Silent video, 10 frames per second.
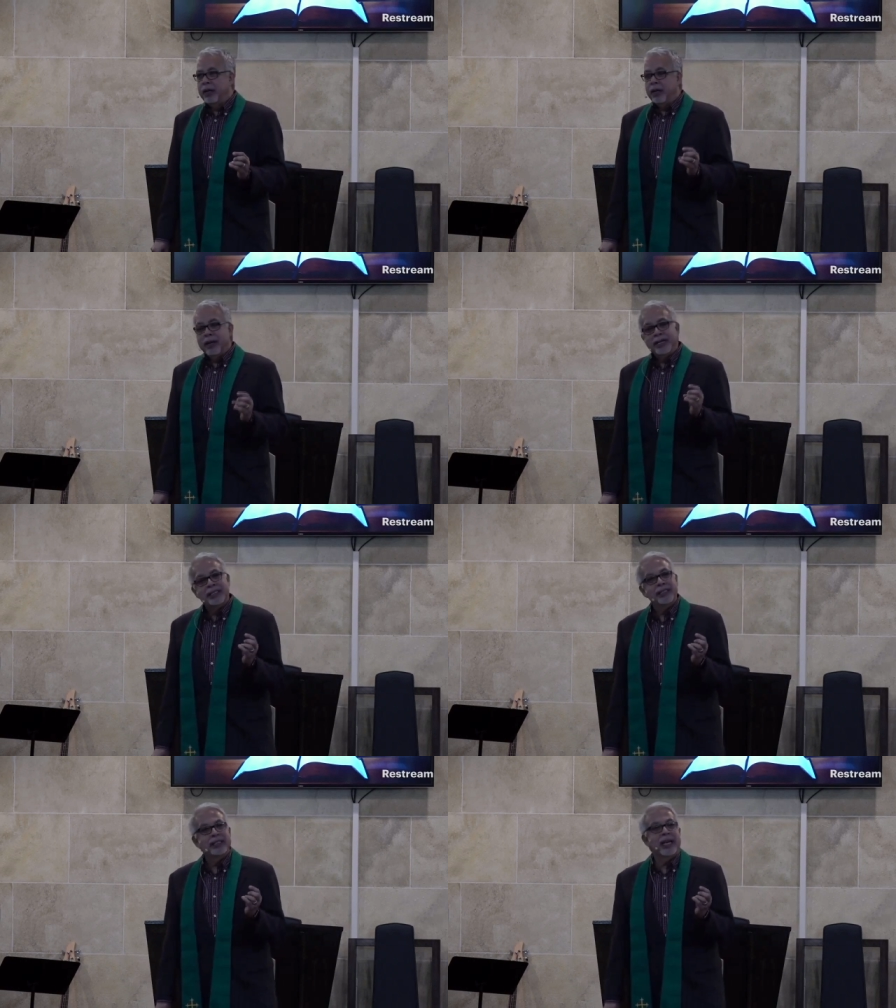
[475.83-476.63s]
That's
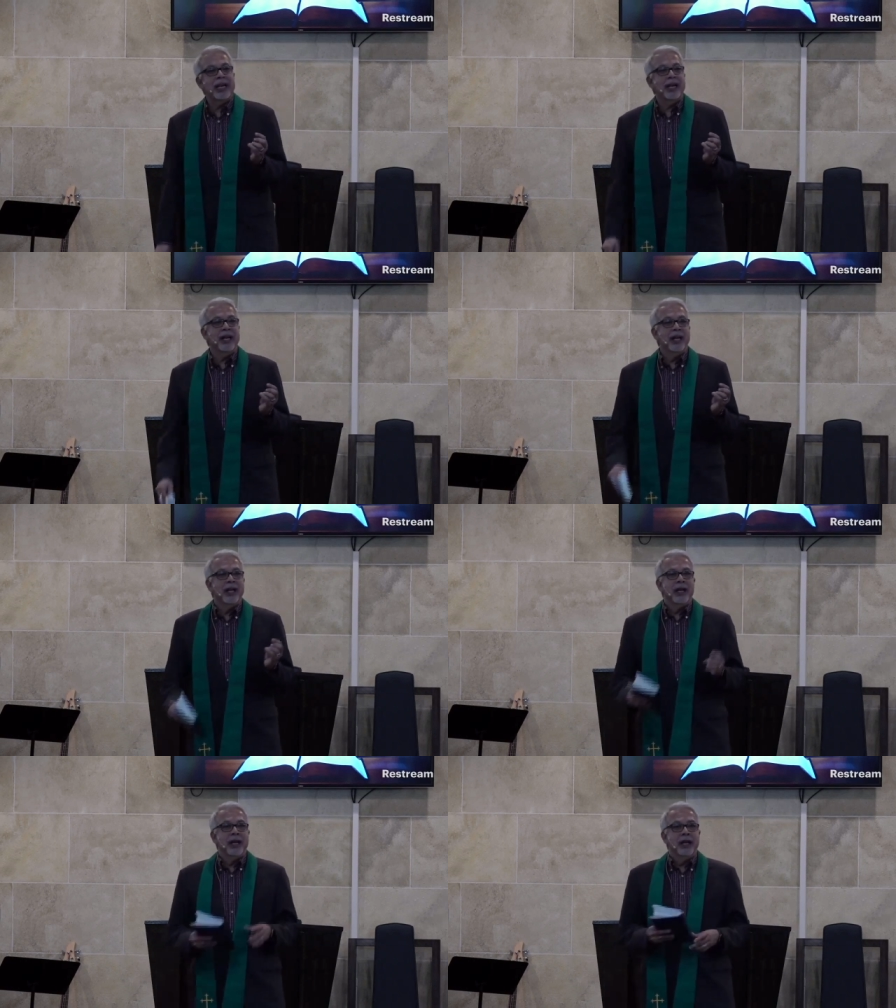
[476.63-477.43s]
sin.
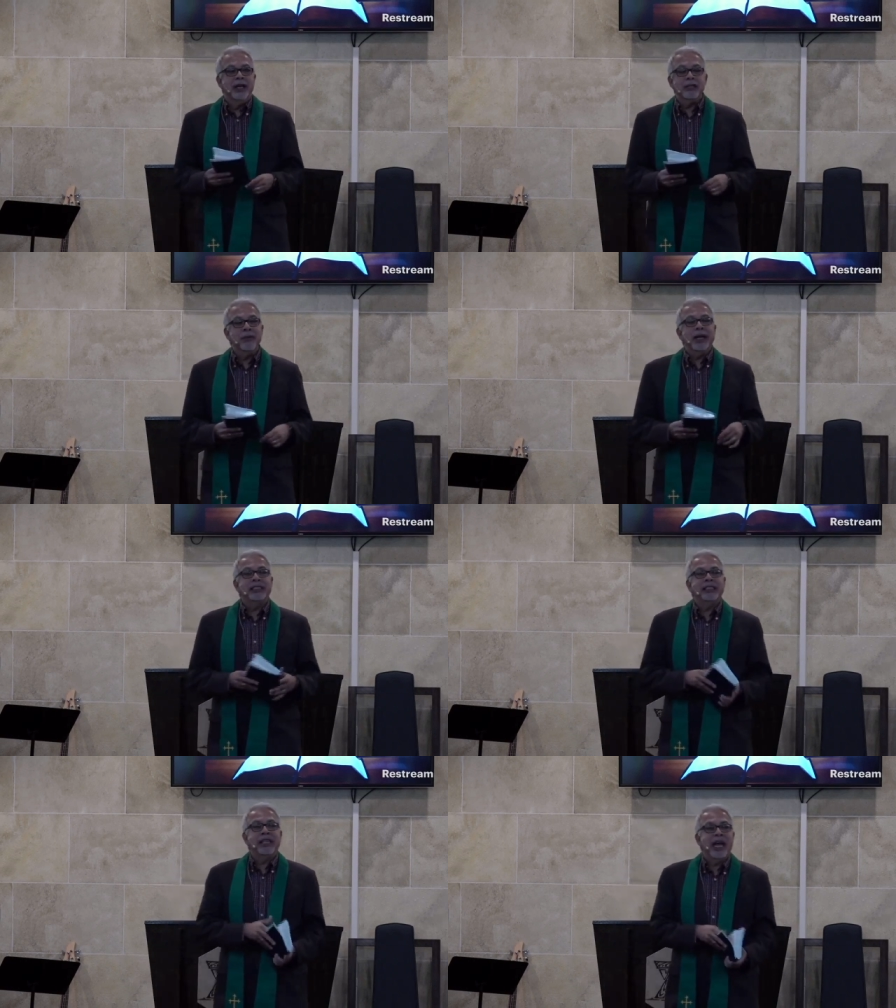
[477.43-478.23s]
It doesn't make
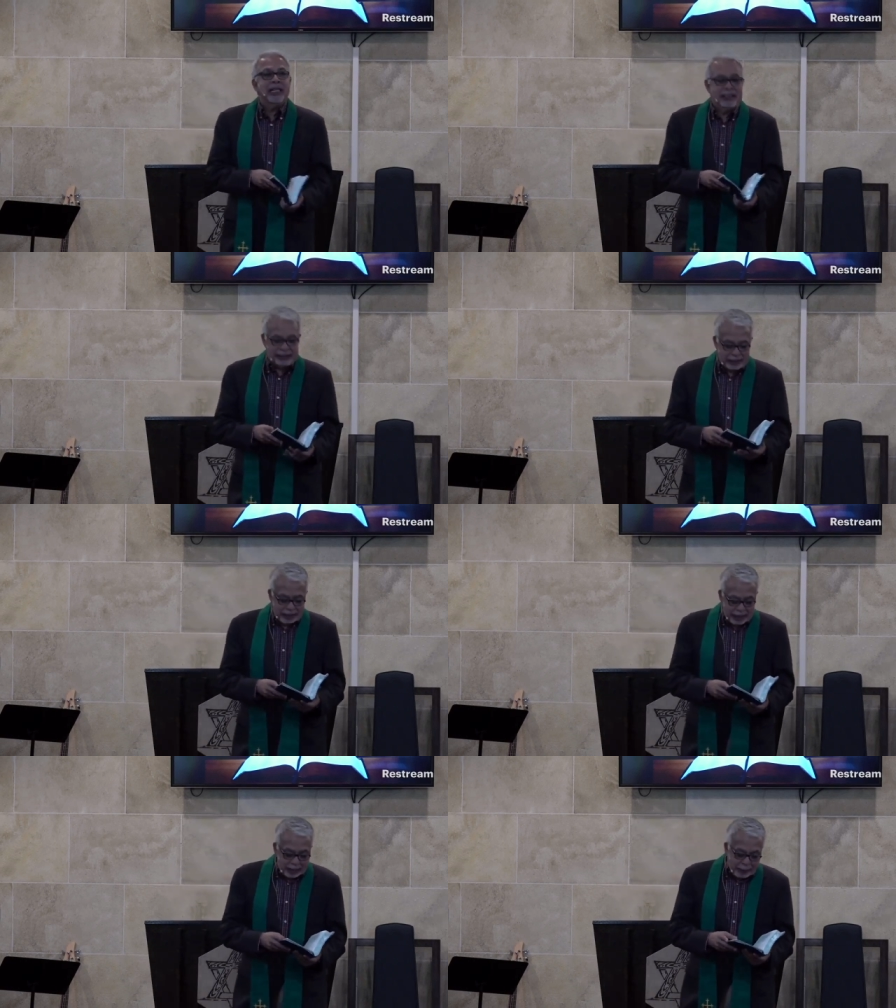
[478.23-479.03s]
sense.
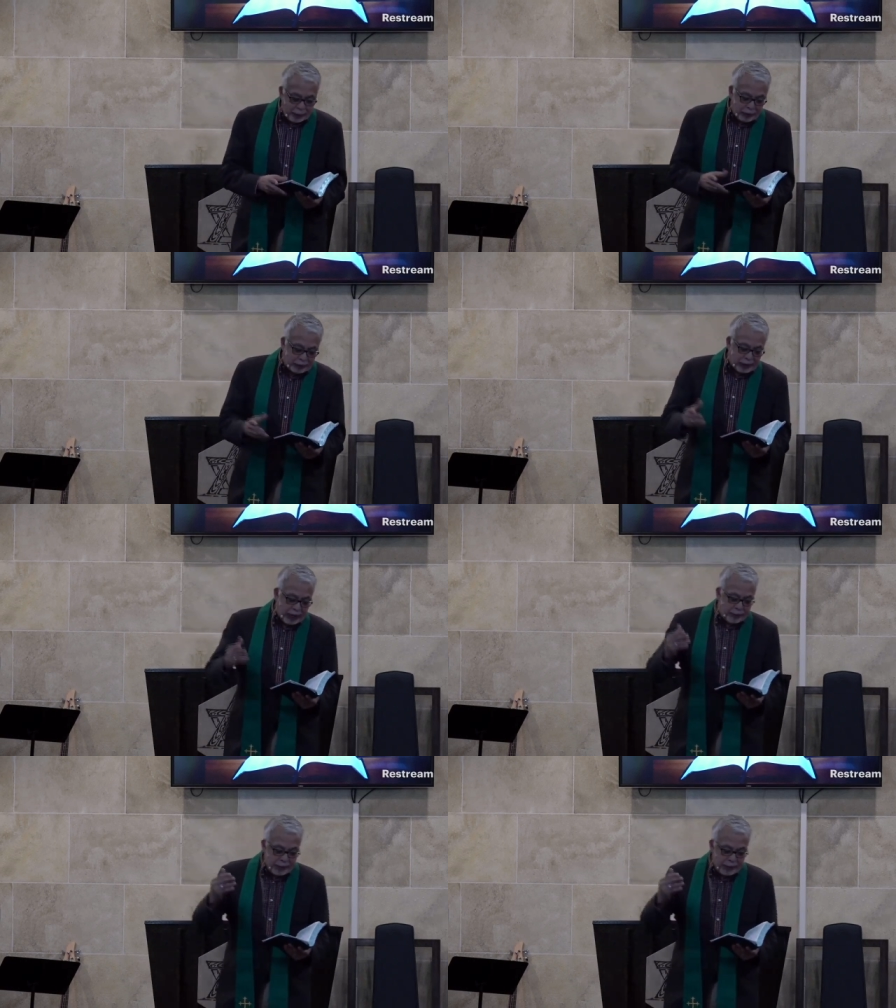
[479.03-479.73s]
And Peter is saying, be